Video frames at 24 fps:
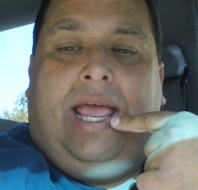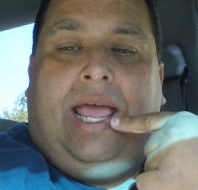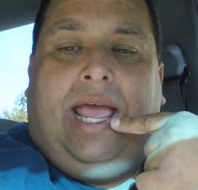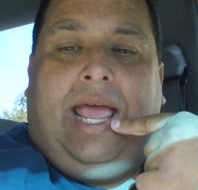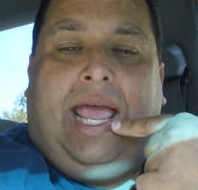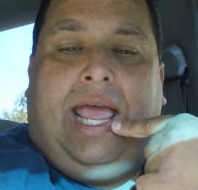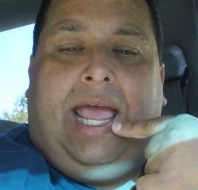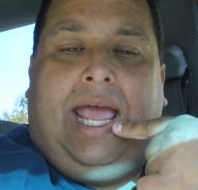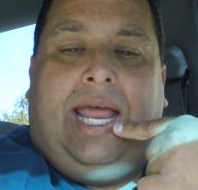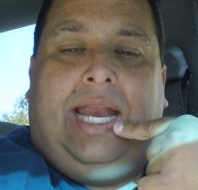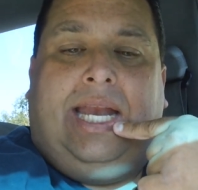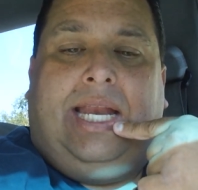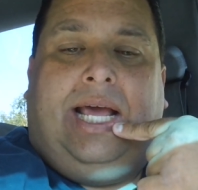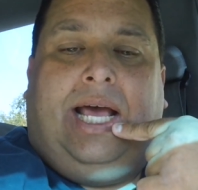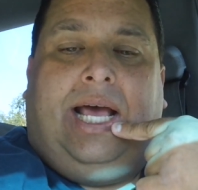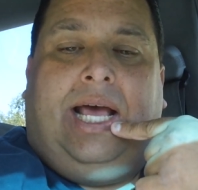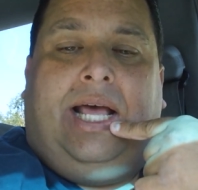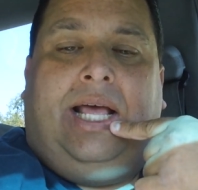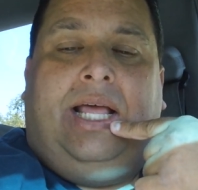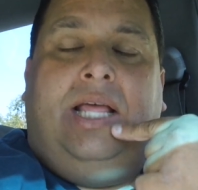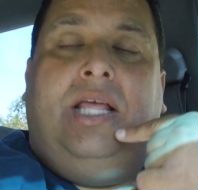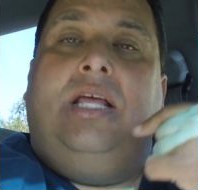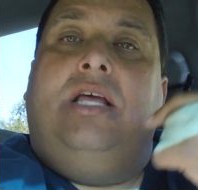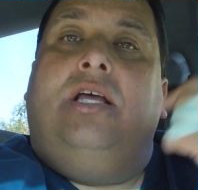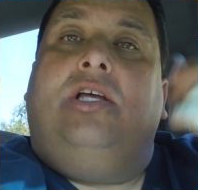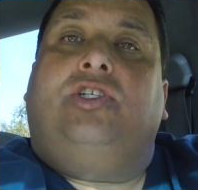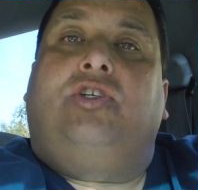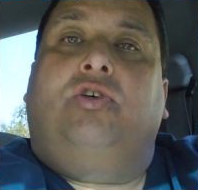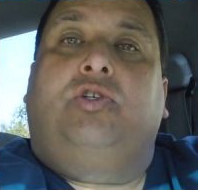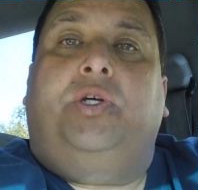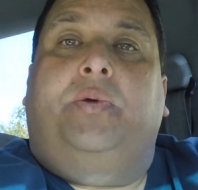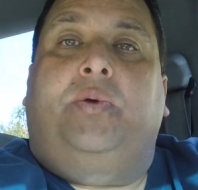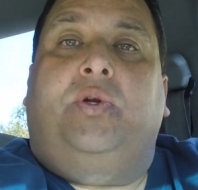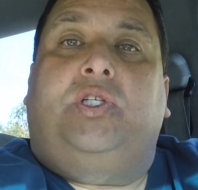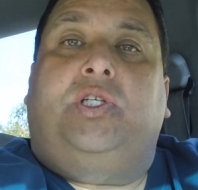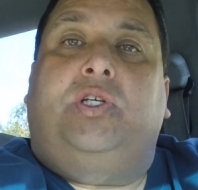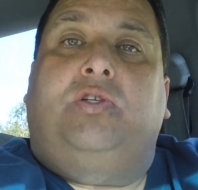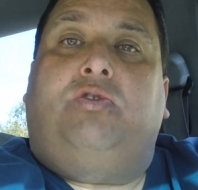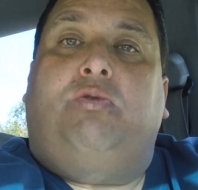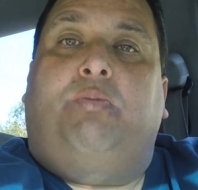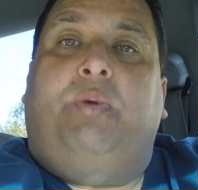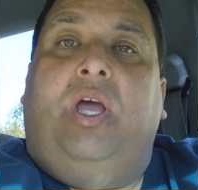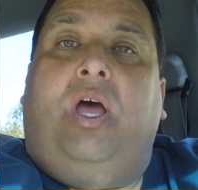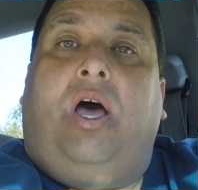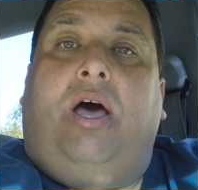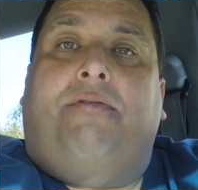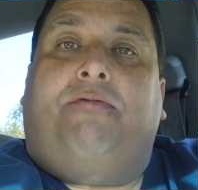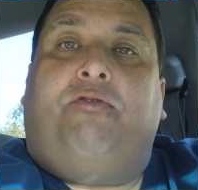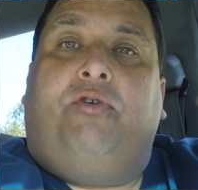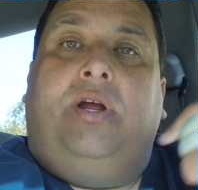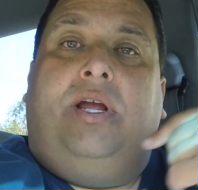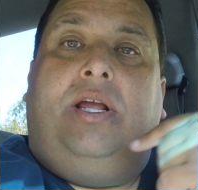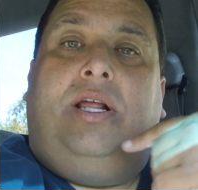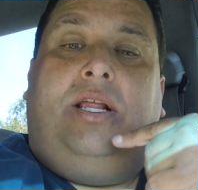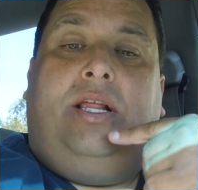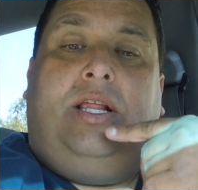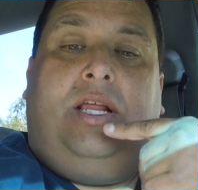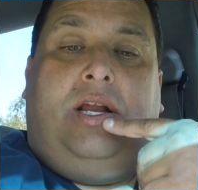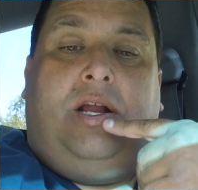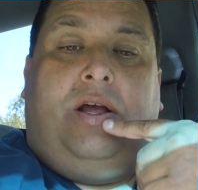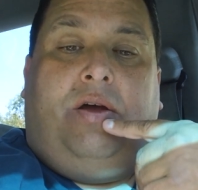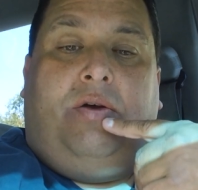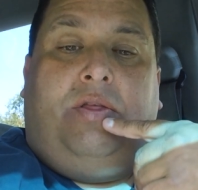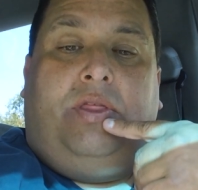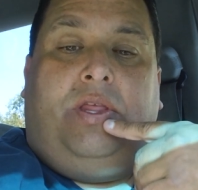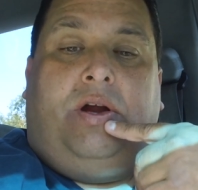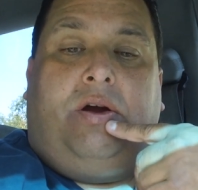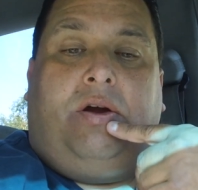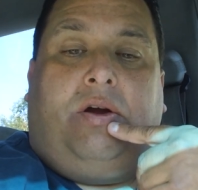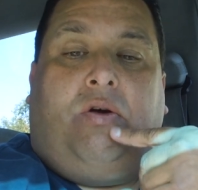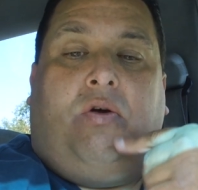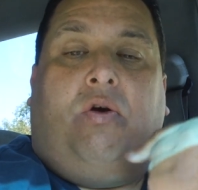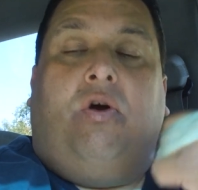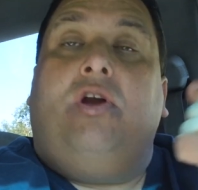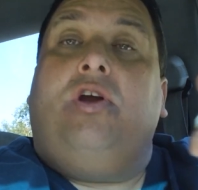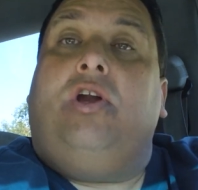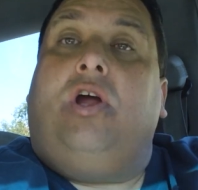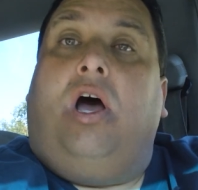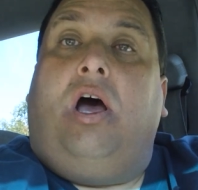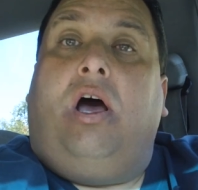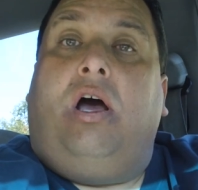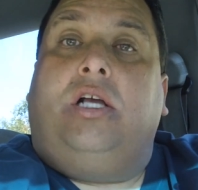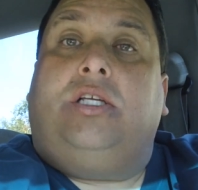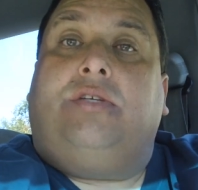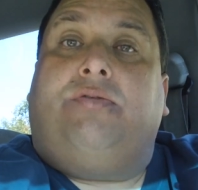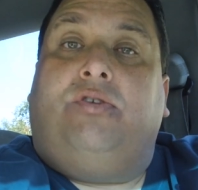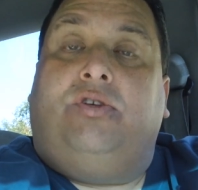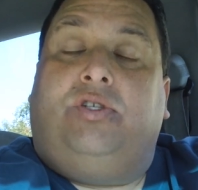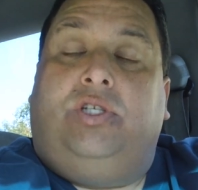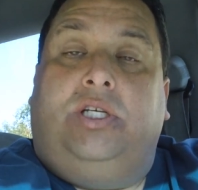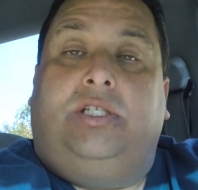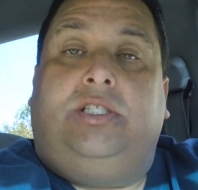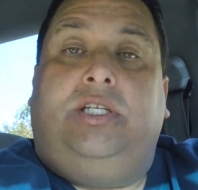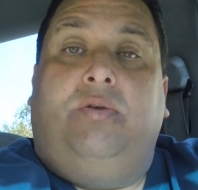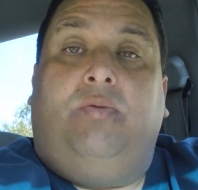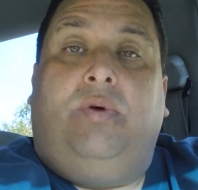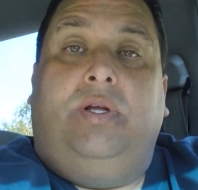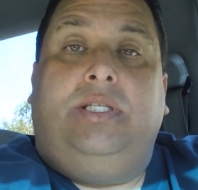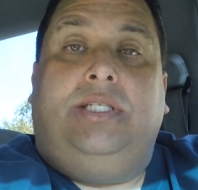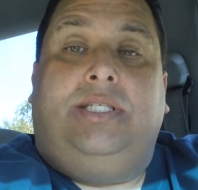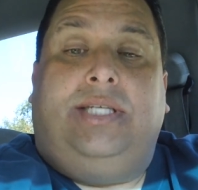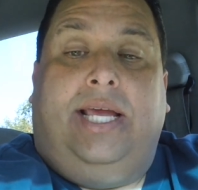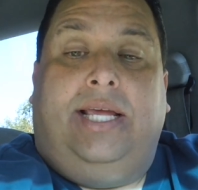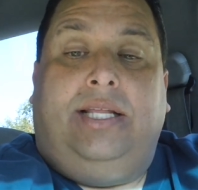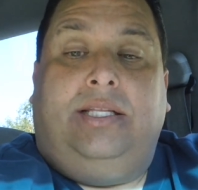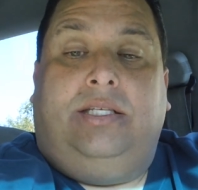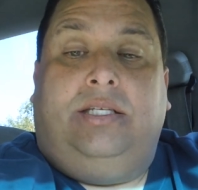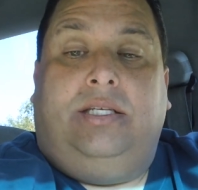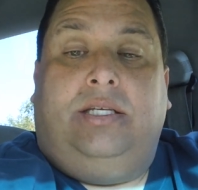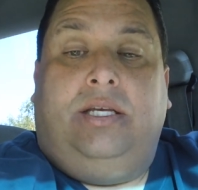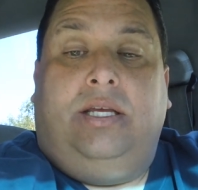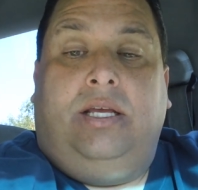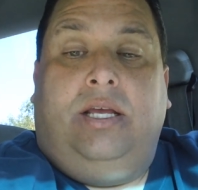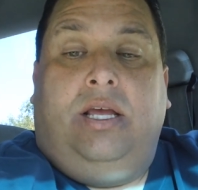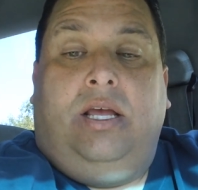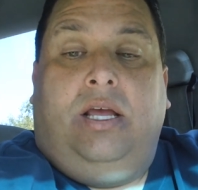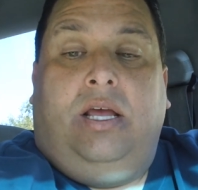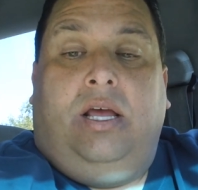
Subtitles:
And so Wienerschnitzel will be offering, you know, their corn dogs for 61 cents